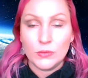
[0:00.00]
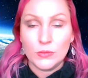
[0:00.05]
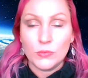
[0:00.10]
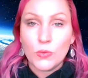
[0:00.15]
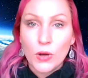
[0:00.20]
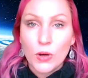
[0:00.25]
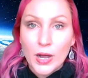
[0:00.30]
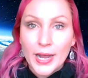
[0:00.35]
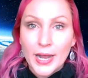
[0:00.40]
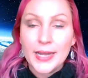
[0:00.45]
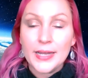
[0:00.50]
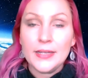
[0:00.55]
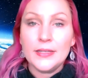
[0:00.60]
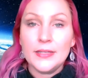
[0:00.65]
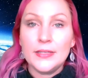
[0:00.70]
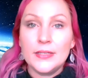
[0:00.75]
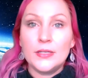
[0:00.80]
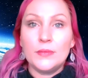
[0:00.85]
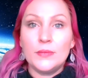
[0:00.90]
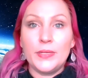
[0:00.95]
Why?
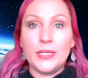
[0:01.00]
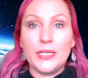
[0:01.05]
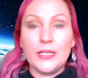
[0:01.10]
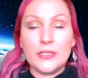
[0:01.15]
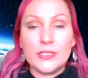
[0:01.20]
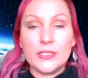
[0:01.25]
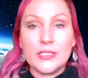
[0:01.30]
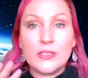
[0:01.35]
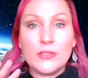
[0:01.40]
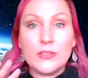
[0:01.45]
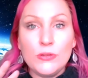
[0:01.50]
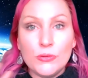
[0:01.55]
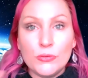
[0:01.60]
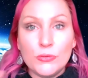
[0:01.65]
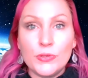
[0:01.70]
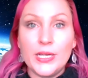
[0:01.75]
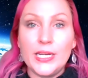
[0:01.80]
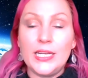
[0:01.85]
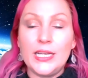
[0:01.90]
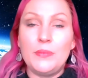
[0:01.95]
Because
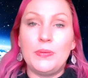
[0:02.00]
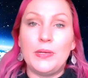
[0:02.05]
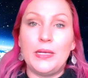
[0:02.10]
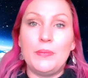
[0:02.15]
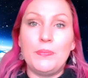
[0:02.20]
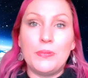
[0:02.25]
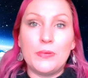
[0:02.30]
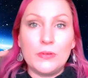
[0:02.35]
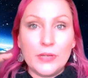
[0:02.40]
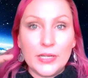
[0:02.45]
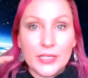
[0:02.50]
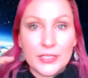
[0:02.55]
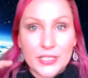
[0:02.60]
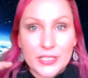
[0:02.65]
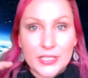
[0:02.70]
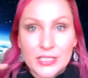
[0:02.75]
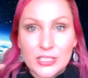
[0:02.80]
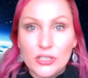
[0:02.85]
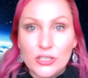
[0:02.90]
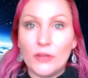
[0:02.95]
greedy people have
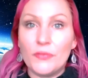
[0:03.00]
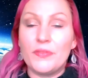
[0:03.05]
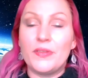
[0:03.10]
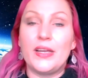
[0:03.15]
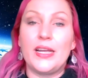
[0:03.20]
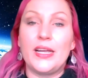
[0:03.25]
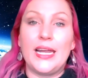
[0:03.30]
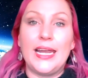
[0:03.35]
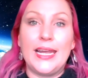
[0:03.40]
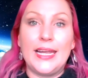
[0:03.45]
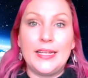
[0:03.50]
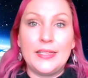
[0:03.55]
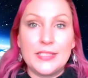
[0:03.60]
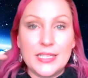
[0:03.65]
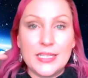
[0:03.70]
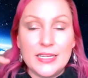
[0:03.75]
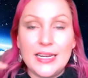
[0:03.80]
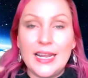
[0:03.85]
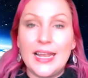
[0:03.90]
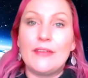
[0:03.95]
just got their
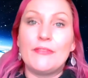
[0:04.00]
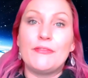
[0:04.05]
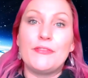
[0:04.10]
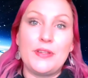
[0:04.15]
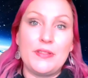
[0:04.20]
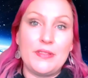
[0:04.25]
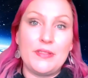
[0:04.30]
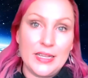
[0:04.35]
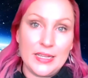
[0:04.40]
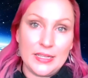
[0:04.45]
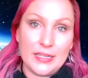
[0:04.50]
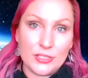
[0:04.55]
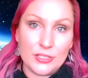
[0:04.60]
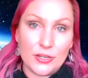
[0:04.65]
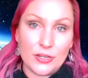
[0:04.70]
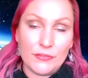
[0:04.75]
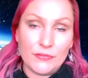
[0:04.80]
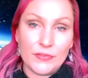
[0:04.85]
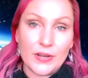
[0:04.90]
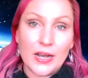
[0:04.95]
hands in everything
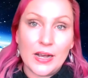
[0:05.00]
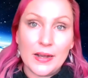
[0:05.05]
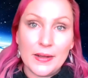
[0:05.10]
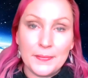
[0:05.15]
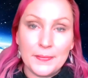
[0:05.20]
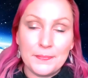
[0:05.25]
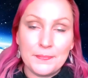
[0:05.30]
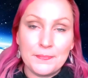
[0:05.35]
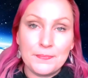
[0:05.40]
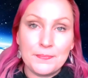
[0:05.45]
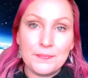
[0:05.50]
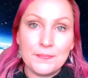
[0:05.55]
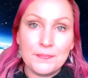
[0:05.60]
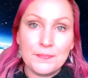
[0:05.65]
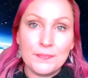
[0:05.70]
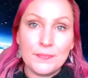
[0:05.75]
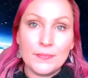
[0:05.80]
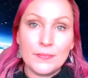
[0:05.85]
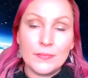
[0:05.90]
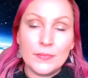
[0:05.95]
so far.
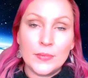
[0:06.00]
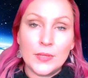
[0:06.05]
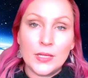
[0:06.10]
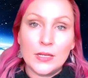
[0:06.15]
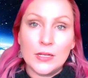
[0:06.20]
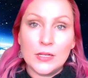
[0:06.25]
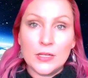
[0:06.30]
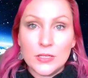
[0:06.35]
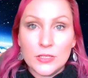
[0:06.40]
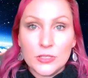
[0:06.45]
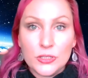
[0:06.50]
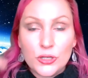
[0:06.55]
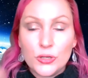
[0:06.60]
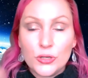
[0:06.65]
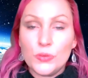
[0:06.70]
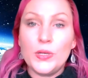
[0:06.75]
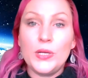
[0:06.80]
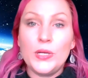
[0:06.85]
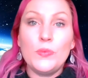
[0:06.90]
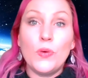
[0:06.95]

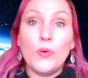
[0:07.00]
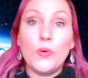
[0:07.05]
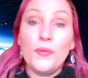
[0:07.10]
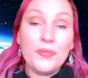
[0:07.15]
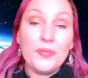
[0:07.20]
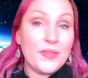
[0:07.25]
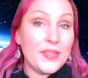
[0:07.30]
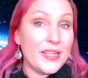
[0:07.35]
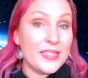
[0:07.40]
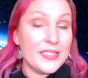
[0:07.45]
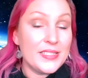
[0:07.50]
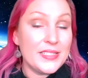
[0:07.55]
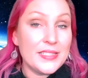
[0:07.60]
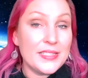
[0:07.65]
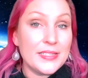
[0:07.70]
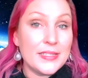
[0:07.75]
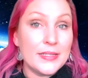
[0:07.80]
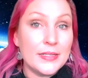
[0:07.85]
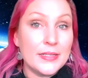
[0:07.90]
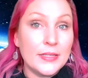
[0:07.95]
Do we want
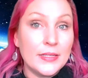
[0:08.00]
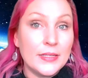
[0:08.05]
this?